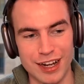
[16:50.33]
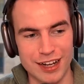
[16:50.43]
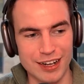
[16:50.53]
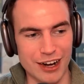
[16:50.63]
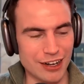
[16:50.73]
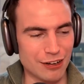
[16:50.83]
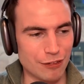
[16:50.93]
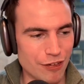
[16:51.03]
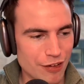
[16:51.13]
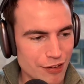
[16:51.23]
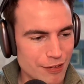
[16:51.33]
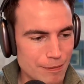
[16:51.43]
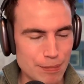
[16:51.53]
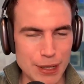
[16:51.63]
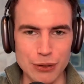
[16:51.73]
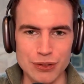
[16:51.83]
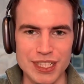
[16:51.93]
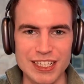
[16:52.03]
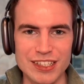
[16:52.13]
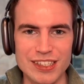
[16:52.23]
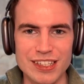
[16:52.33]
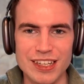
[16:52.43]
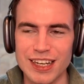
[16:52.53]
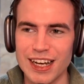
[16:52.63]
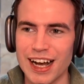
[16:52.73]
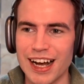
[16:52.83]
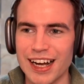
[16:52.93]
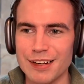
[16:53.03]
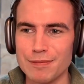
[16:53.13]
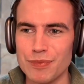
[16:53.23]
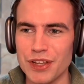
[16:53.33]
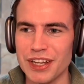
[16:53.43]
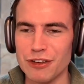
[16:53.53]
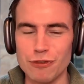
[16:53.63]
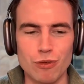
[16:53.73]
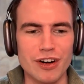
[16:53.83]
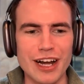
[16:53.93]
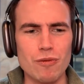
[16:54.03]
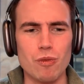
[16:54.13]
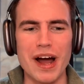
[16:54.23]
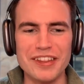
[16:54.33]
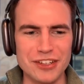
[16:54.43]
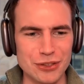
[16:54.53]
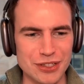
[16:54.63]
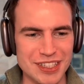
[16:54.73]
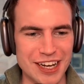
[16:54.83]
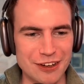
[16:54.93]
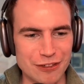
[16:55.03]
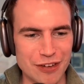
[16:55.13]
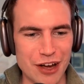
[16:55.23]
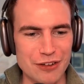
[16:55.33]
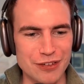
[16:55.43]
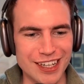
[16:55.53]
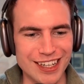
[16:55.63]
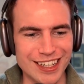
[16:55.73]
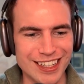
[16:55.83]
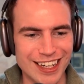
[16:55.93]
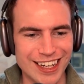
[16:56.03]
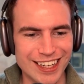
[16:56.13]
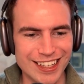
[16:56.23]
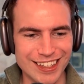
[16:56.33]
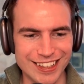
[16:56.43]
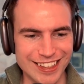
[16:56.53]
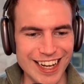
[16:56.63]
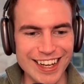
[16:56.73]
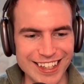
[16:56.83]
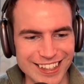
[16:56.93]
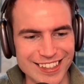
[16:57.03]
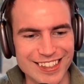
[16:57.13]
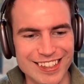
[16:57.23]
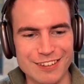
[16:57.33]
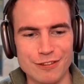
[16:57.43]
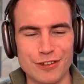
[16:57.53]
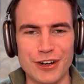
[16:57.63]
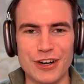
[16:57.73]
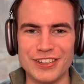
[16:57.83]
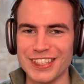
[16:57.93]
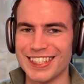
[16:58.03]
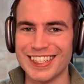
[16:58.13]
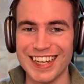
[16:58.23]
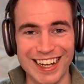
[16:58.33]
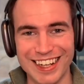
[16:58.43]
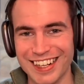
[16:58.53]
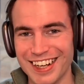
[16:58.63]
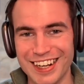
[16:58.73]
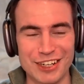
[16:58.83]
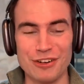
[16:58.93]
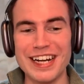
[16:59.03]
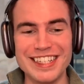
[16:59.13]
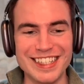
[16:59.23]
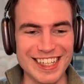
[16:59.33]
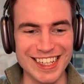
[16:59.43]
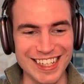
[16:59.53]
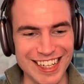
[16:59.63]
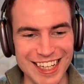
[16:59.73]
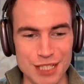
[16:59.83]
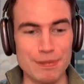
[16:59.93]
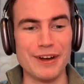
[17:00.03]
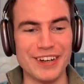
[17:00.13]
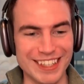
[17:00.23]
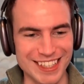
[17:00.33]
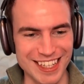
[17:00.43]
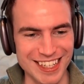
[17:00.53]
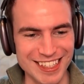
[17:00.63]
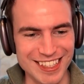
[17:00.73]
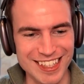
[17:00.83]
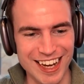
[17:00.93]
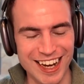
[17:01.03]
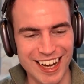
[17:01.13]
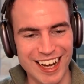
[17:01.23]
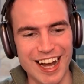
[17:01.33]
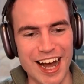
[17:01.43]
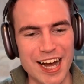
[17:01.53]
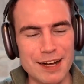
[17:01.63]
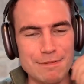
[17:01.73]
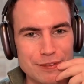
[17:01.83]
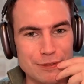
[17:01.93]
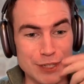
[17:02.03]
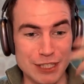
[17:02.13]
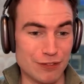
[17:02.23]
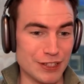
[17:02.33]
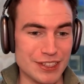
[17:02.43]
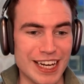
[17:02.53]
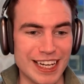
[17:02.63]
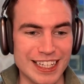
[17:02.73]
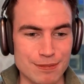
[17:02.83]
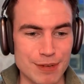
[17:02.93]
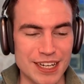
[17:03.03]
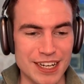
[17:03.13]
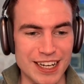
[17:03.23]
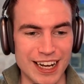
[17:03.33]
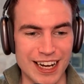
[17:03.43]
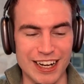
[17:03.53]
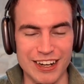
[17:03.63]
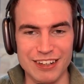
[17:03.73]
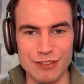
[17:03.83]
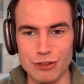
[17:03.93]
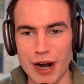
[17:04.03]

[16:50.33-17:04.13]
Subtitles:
kind of built this, you've like weathered yourself over years through just crazy experiences, which feels like it's been a kind of great